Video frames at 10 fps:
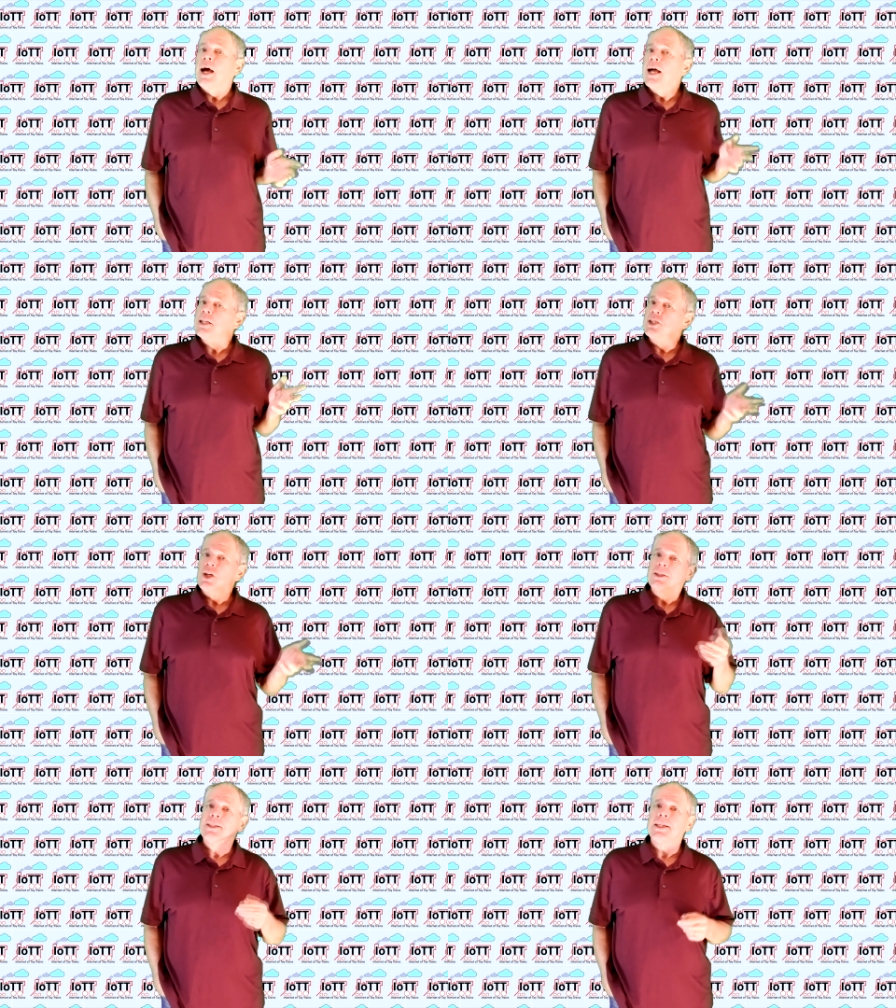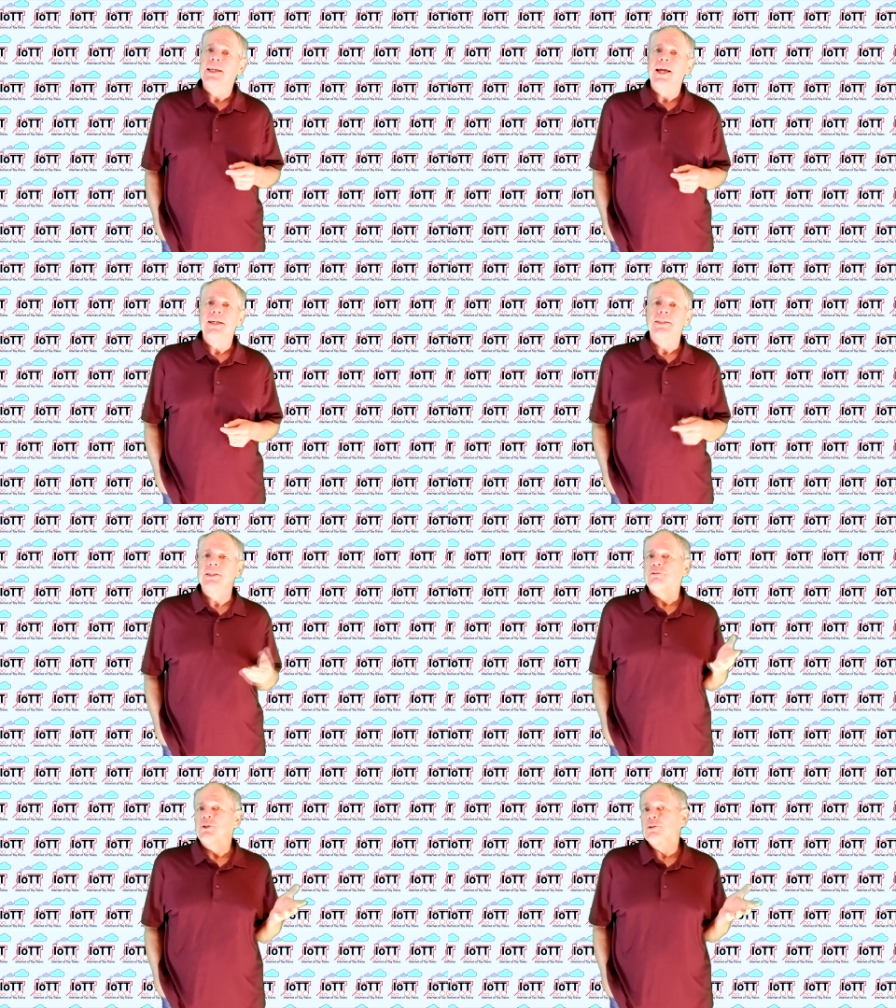And just in case
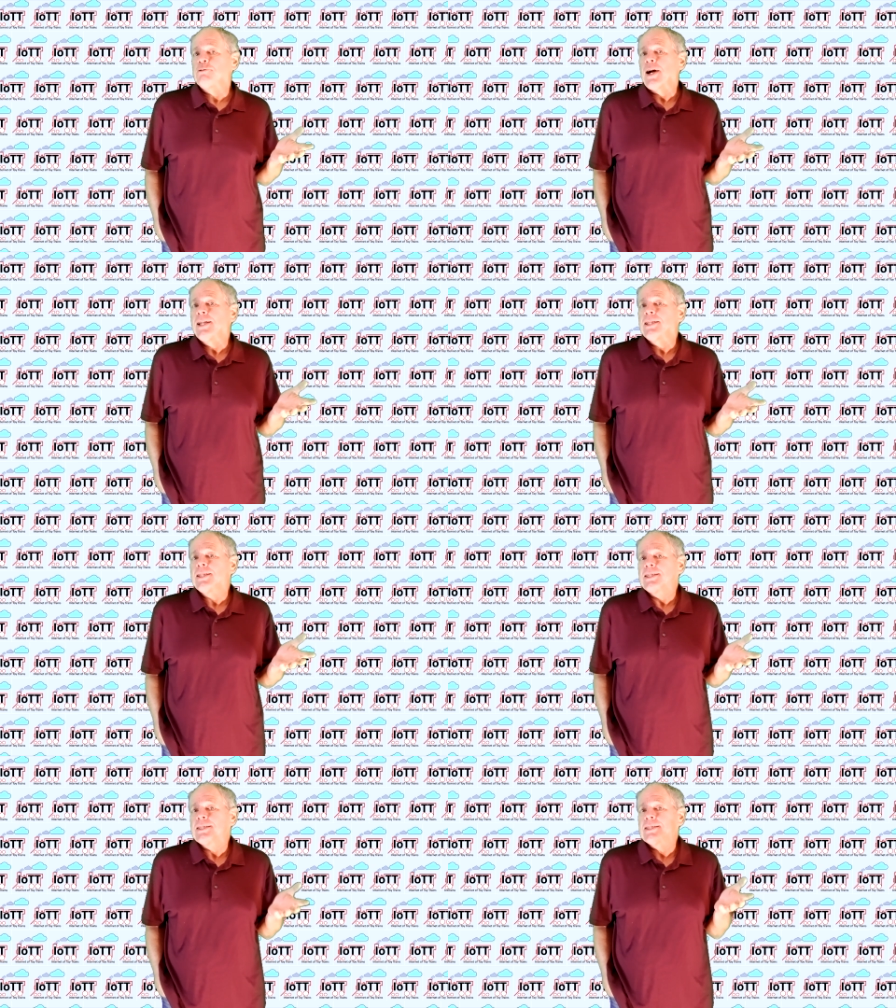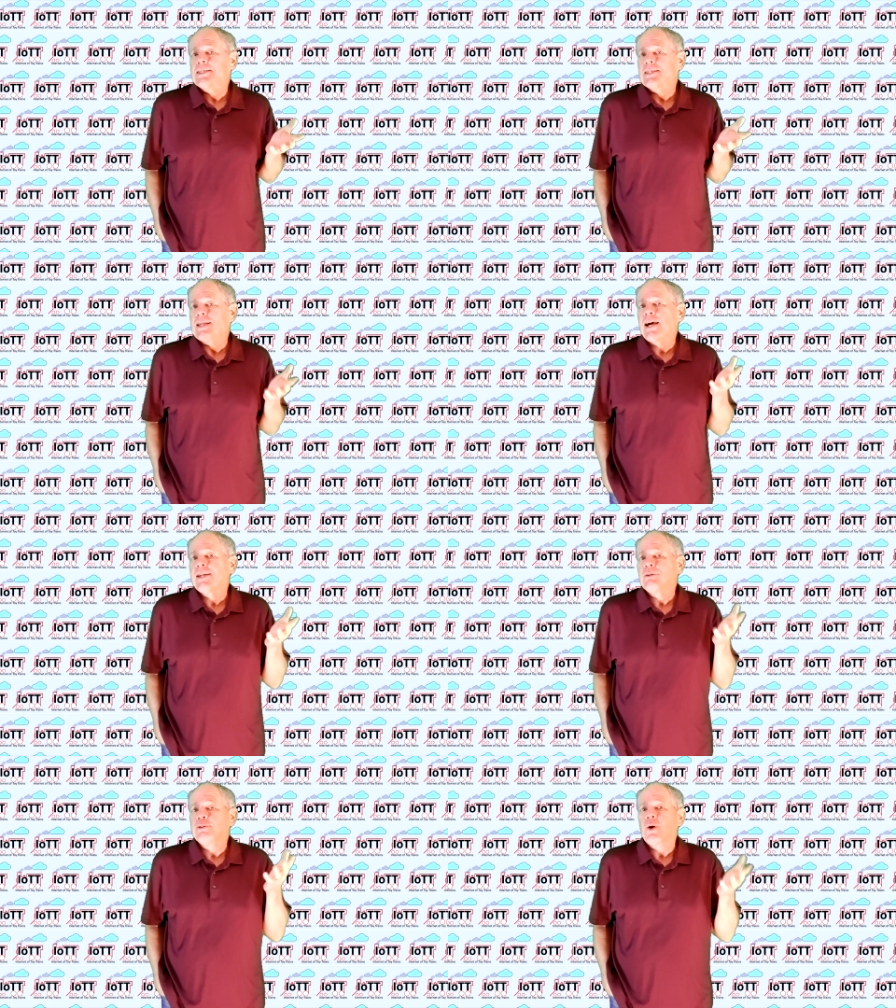if you find this
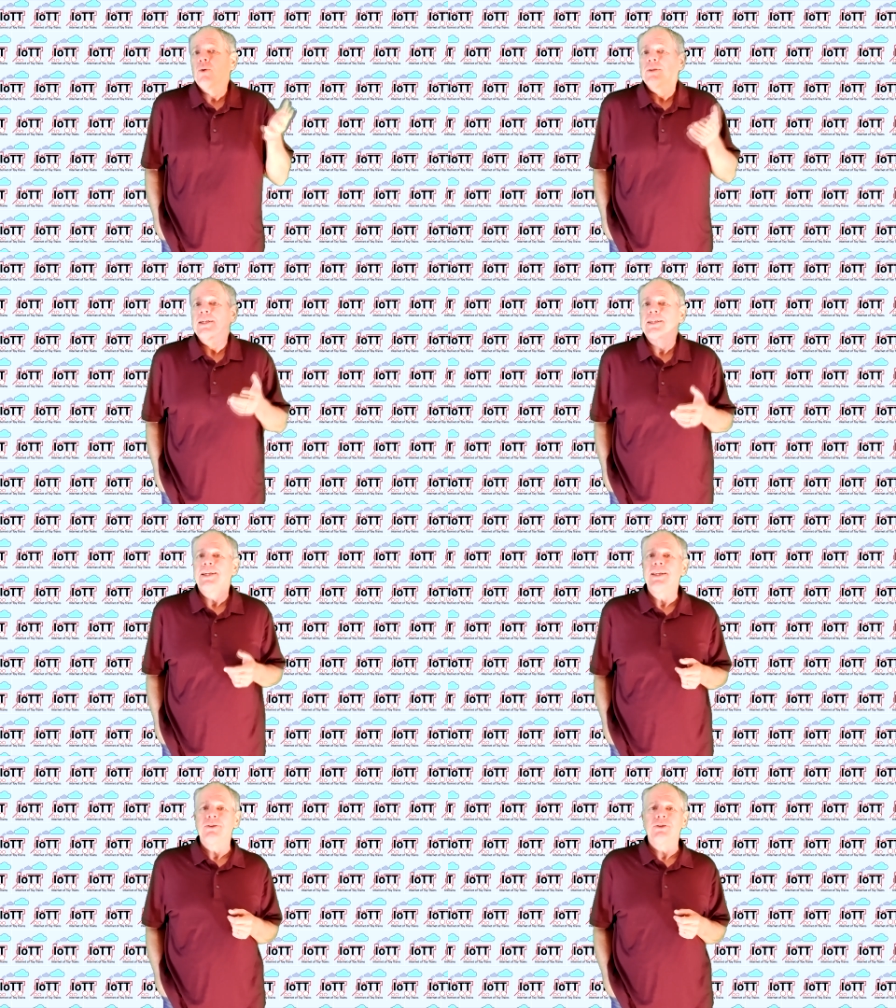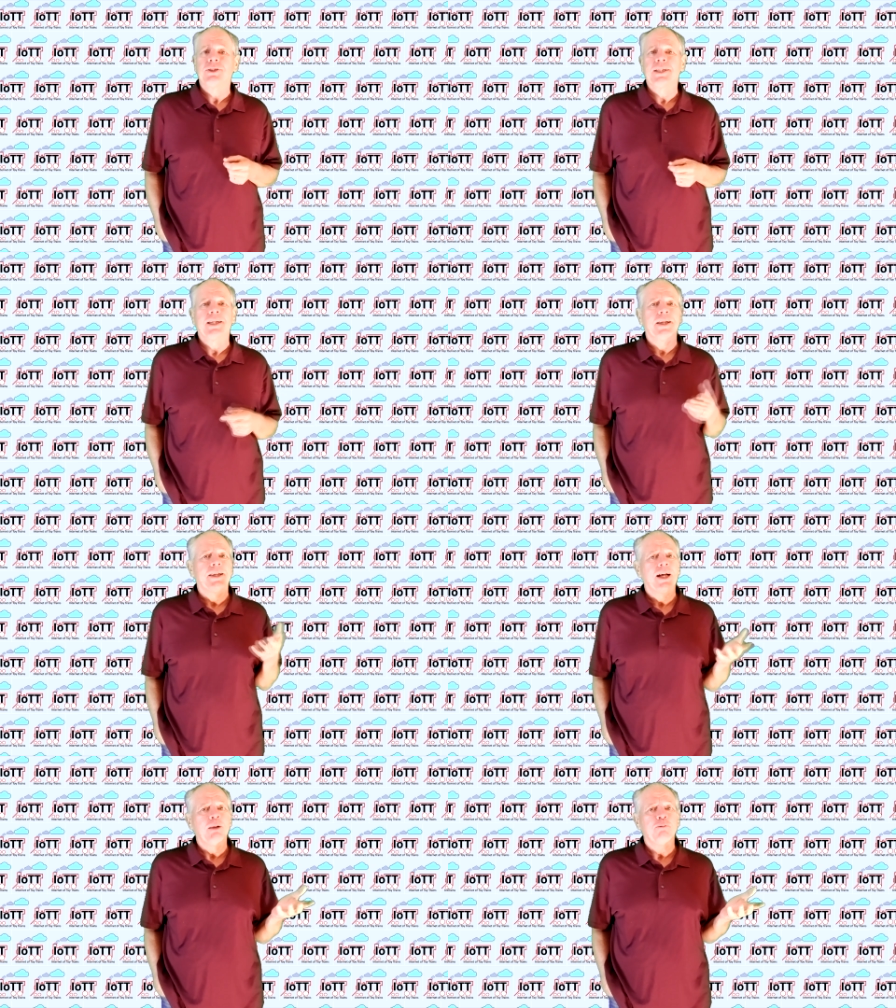kind of content interesting and
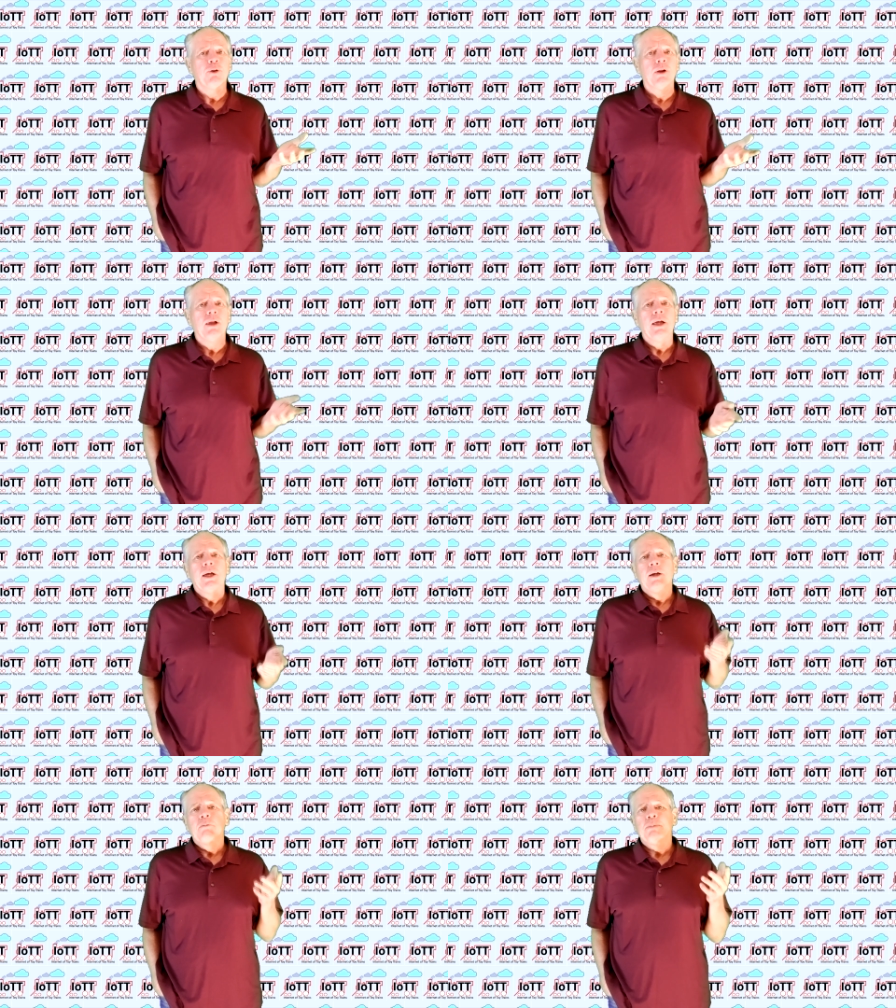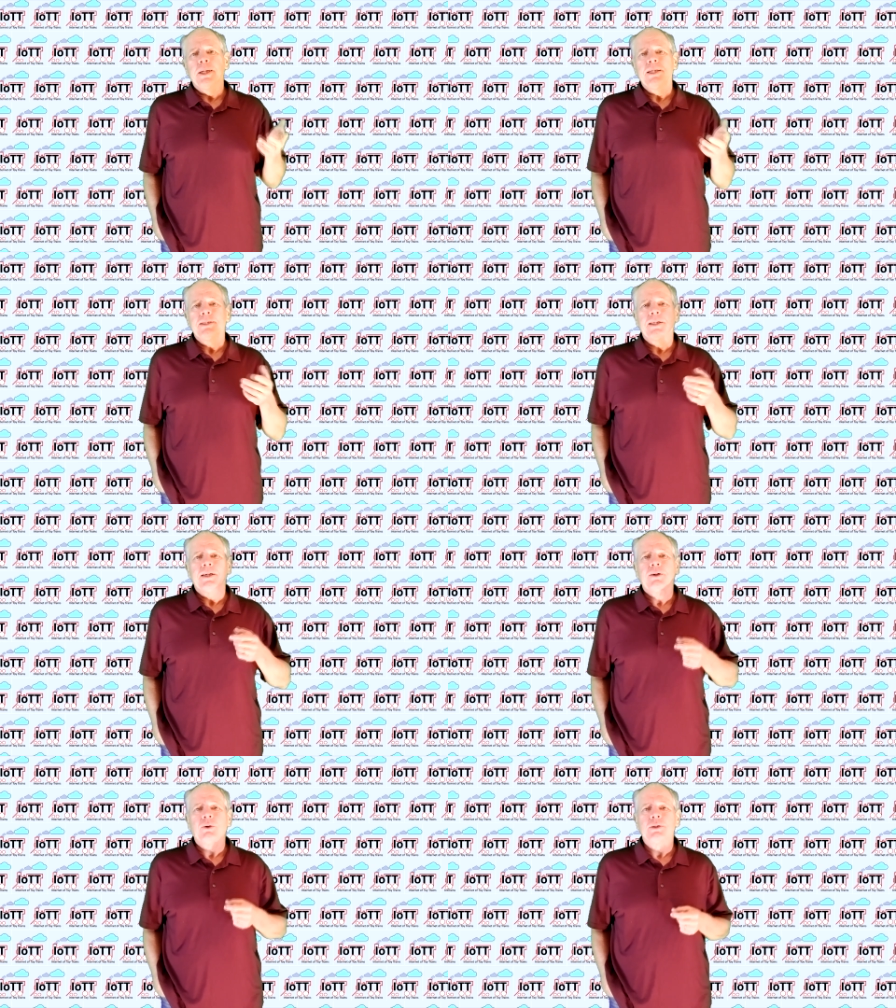helpful, please
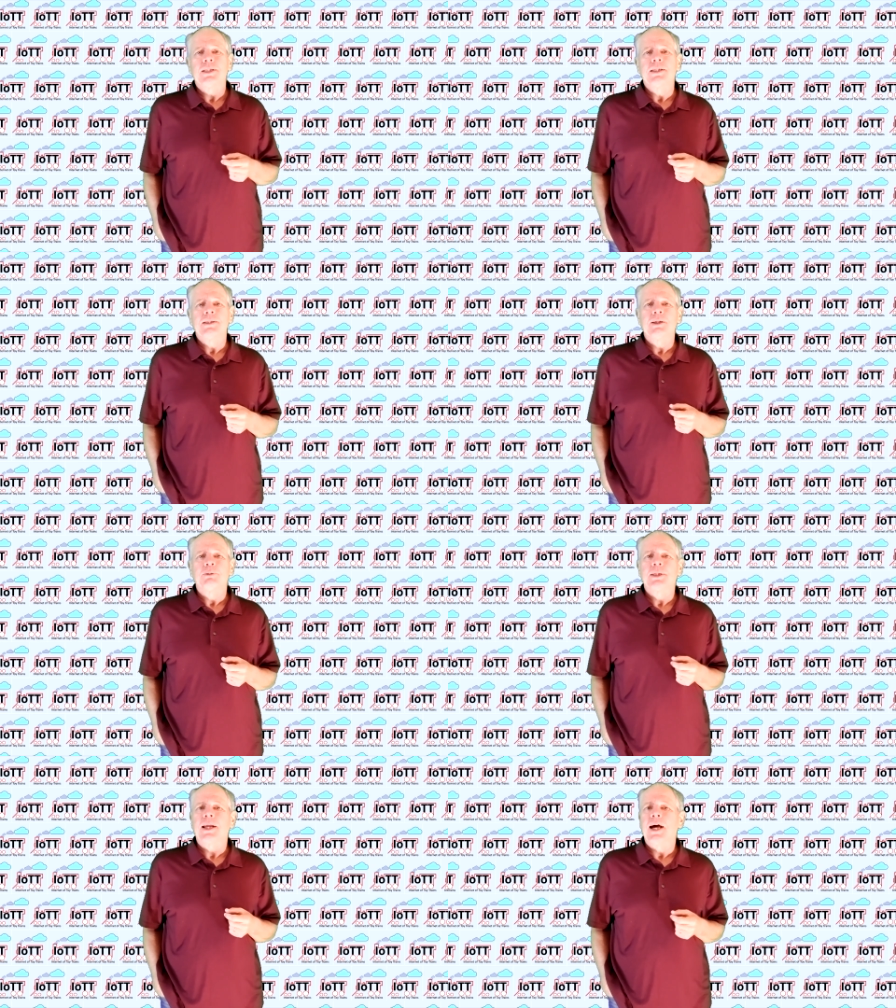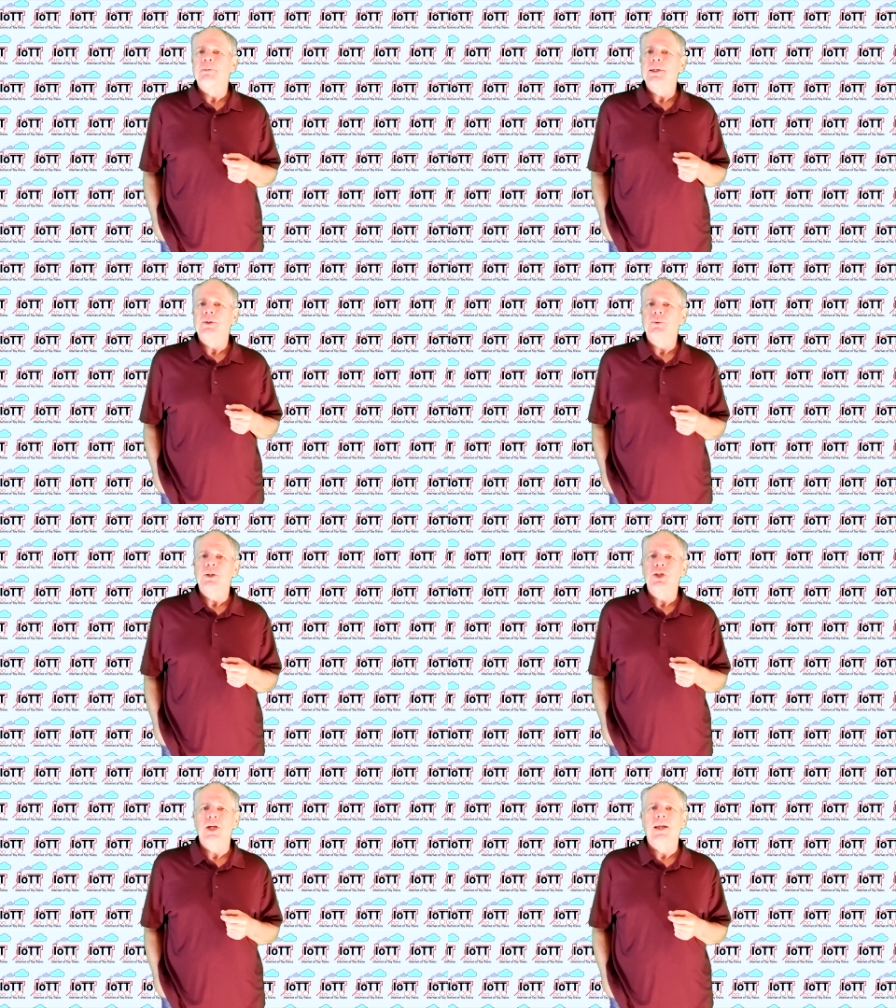consider subscribing to
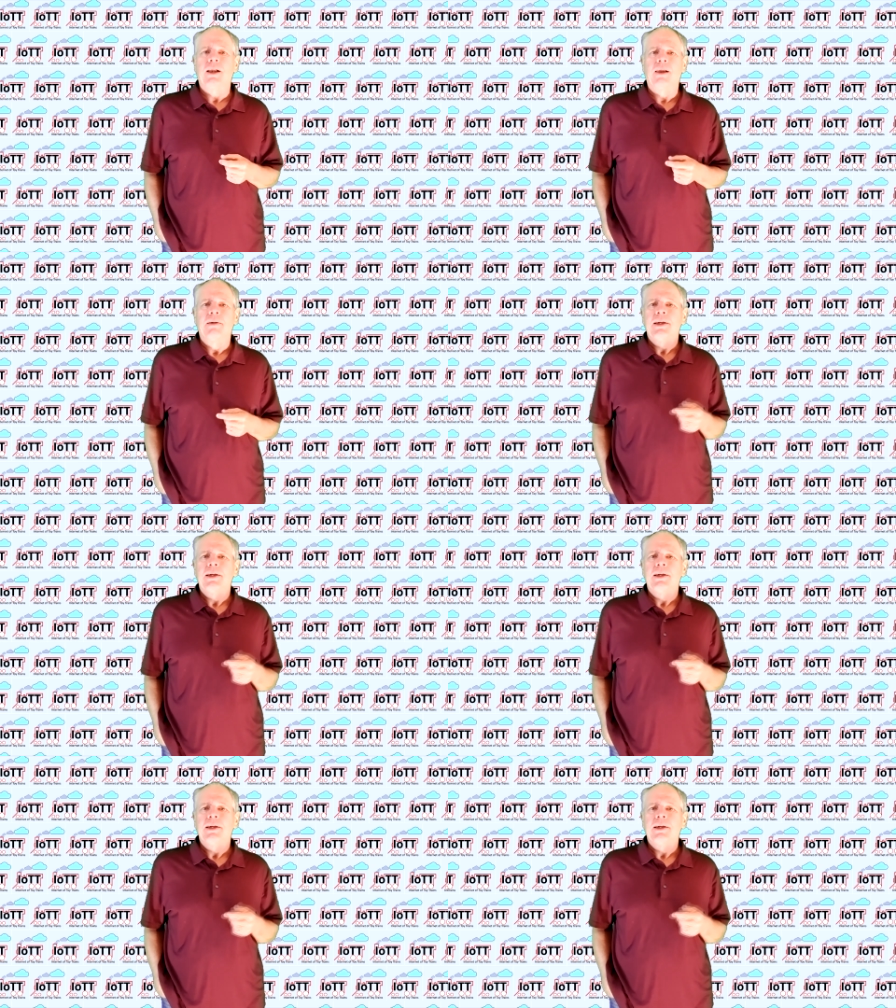the channel.